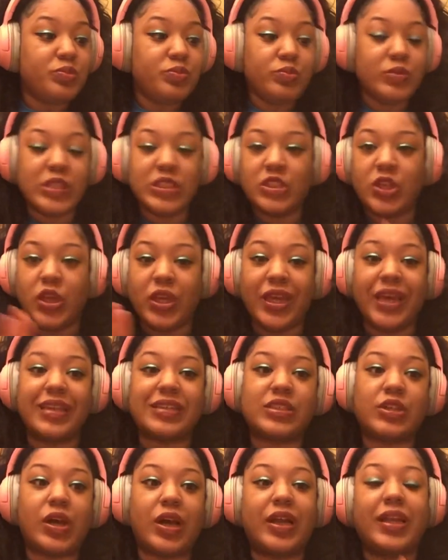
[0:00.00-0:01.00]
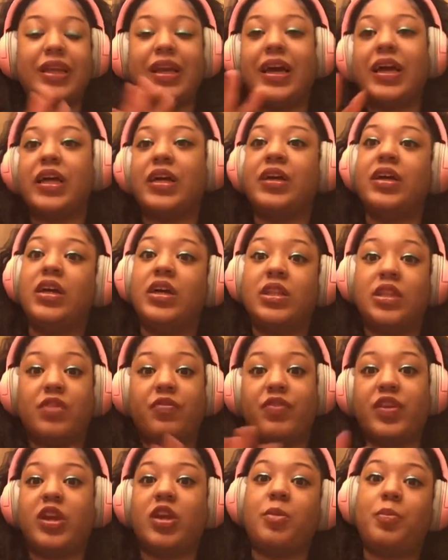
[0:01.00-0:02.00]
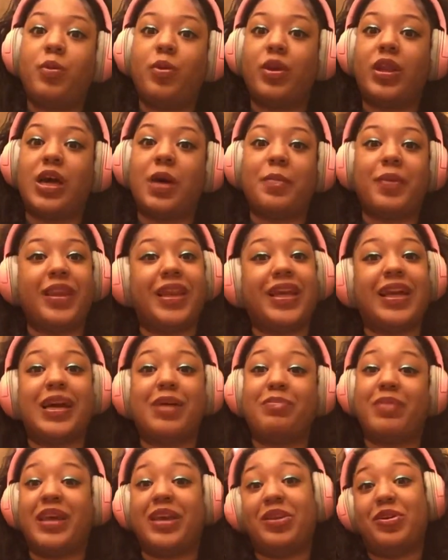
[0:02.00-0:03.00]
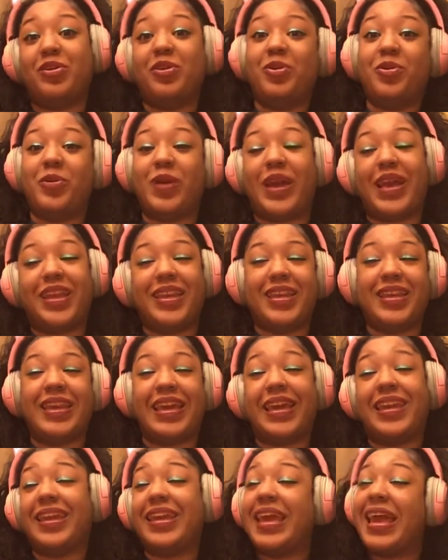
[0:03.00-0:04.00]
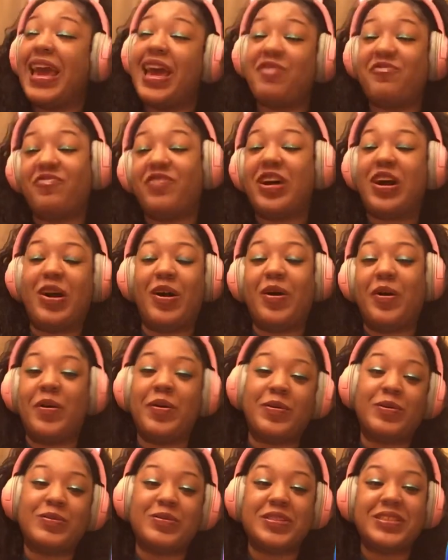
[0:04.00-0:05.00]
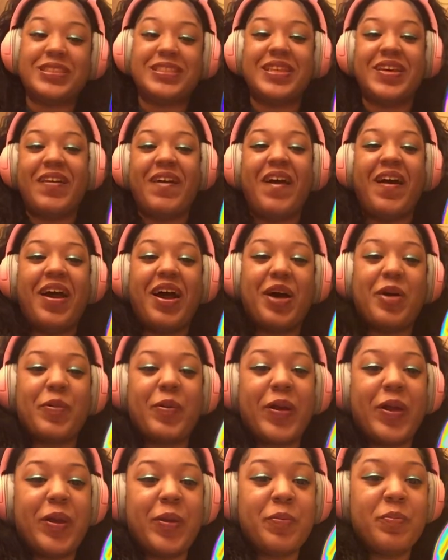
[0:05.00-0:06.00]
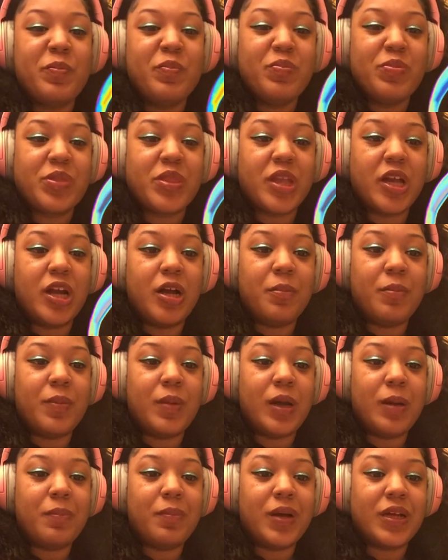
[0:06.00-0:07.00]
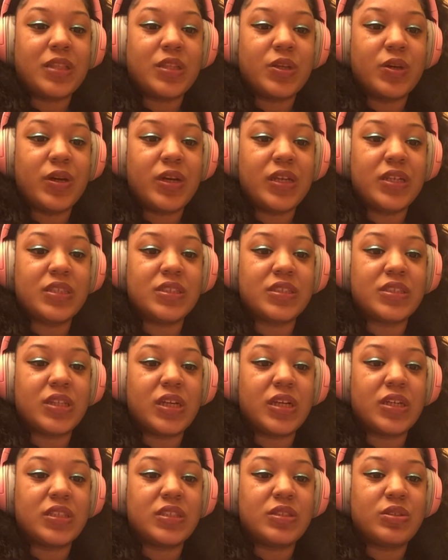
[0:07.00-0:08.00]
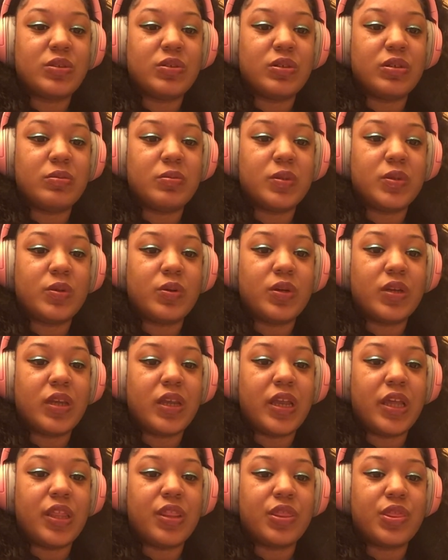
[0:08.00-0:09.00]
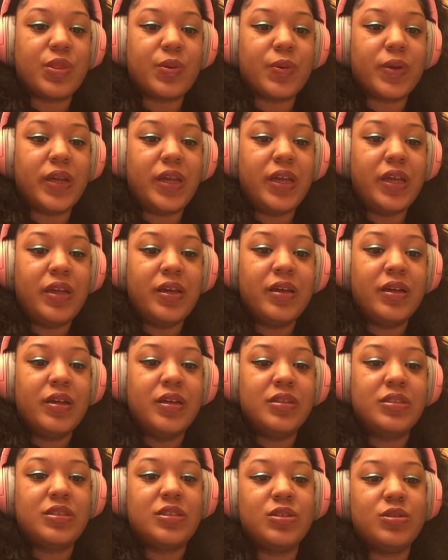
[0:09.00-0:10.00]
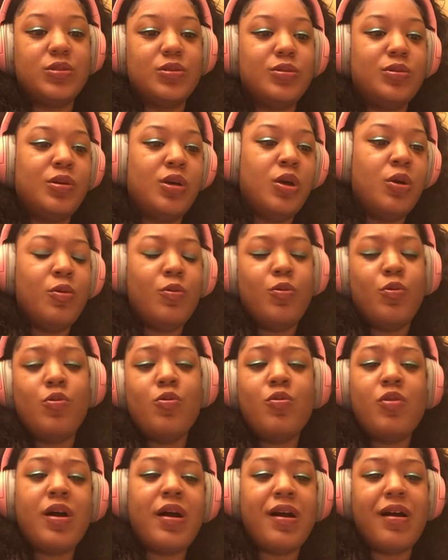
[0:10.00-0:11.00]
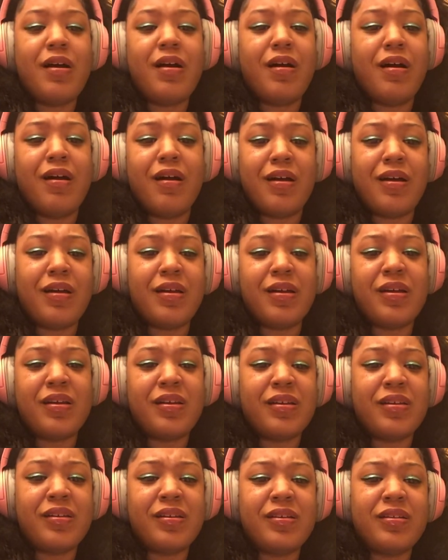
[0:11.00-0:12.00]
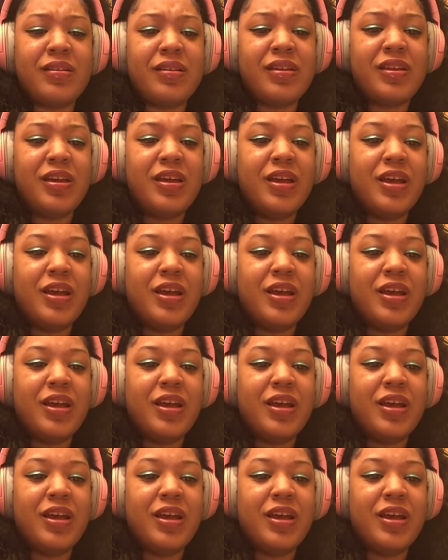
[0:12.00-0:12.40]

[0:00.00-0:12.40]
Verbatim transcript: So yeah, so I already got the video pulled up. And I got my new handy dandy headphones. All right. Um, I'm about to go ahead and start screen recording. And three, two, one.